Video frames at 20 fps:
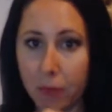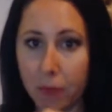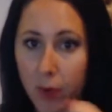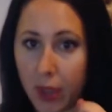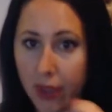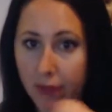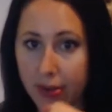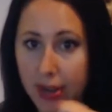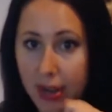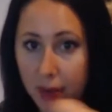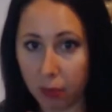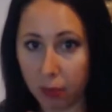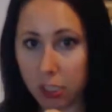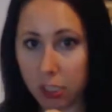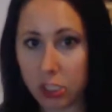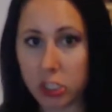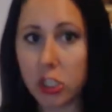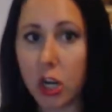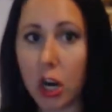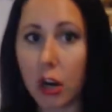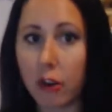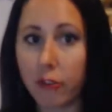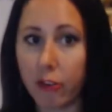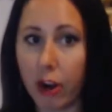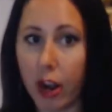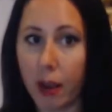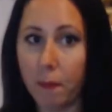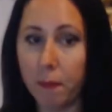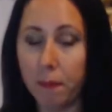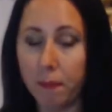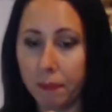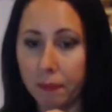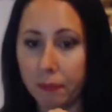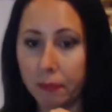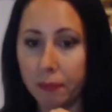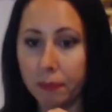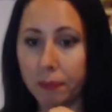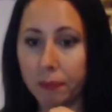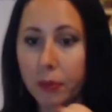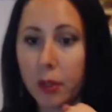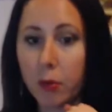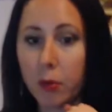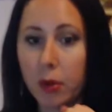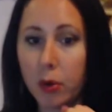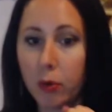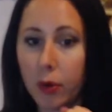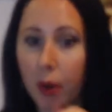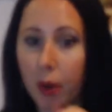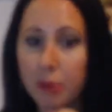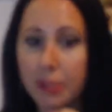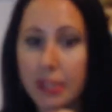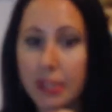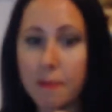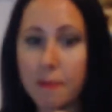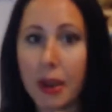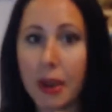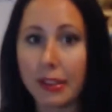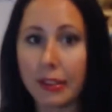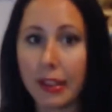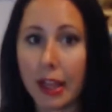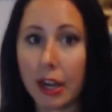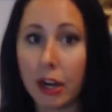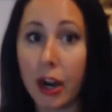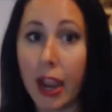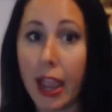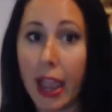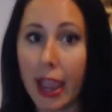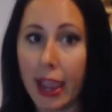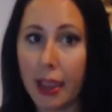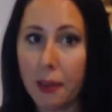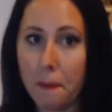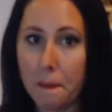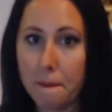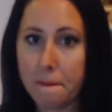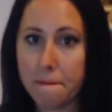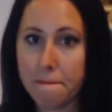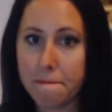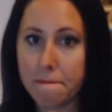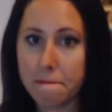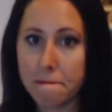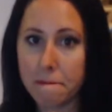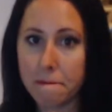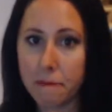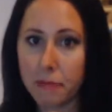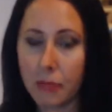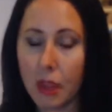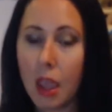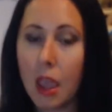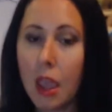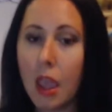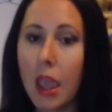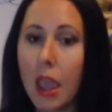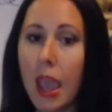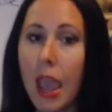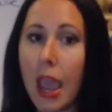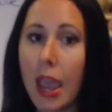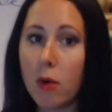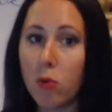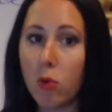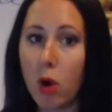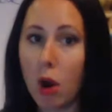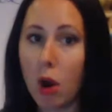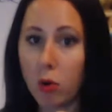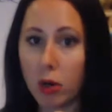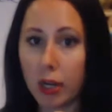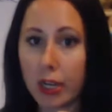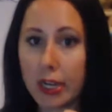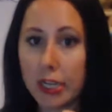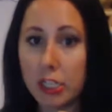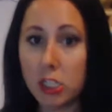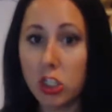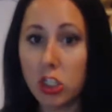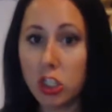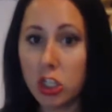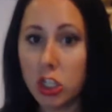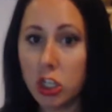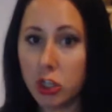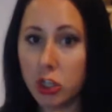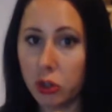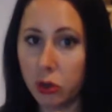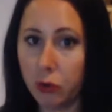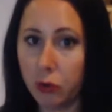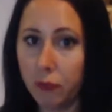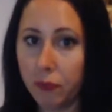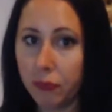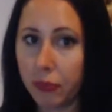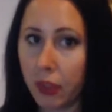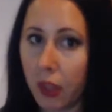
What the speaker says: we have a number to start from that we represent by the letter A. And what we're going to do